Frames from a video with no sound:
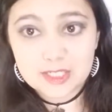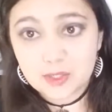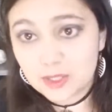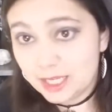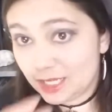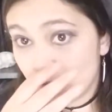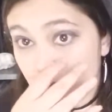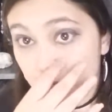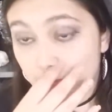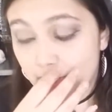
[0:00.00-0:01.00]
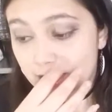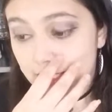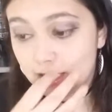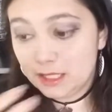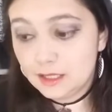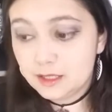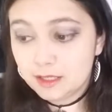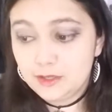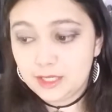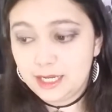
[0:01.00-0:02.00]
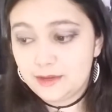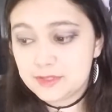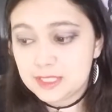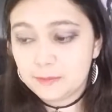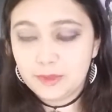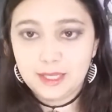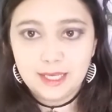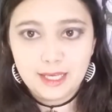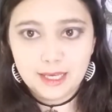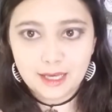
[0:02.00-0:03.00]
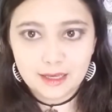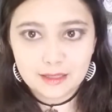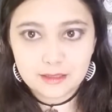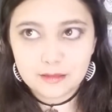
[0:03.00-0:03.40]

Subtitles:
So you can have something